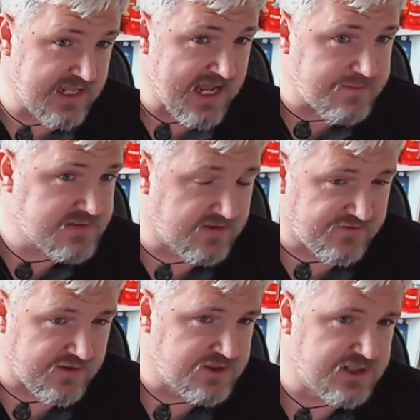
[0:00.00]
the apps of the
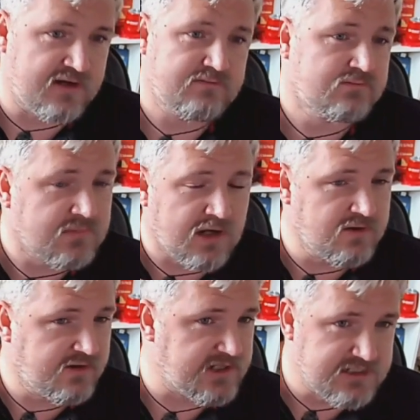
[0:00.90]
future
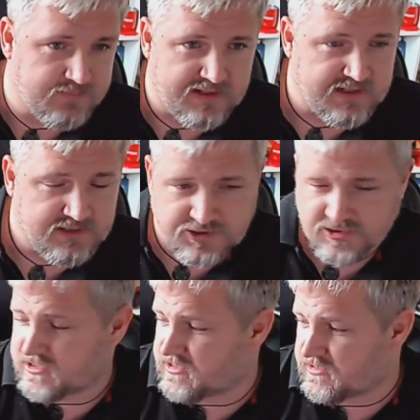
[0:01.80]
aren't going to be
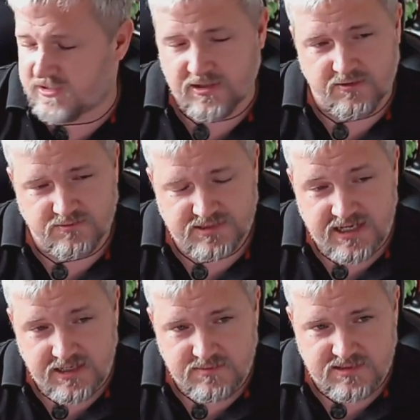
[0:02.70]
just you know
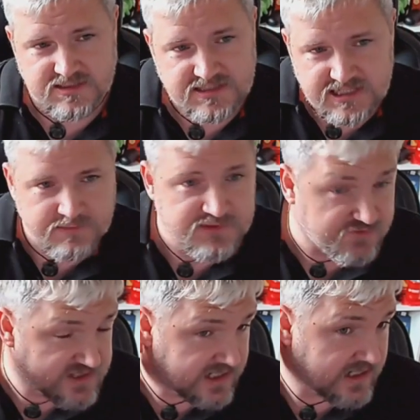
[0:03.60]
teams and teams
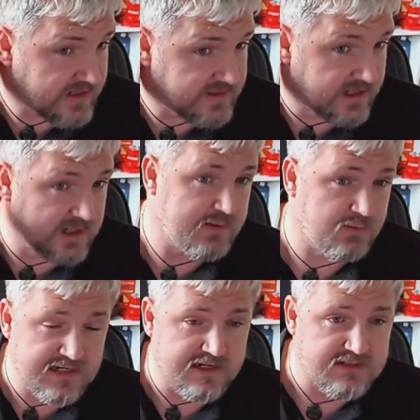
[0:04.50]
fatigue they're going to be
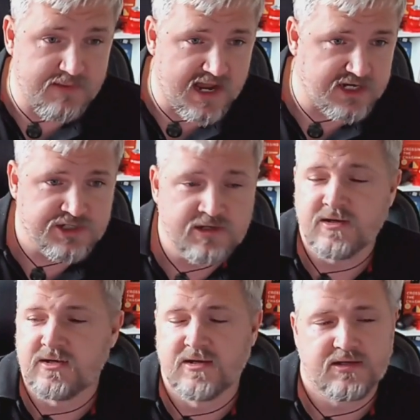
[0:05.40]
windows mesh
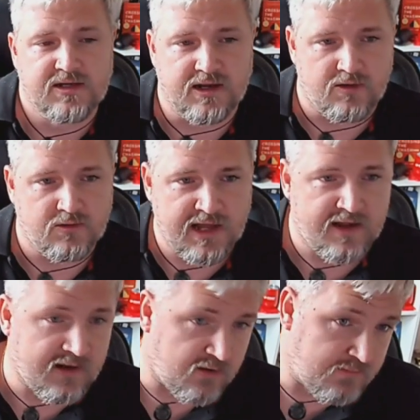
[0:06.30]
you know uh, mm-hmm.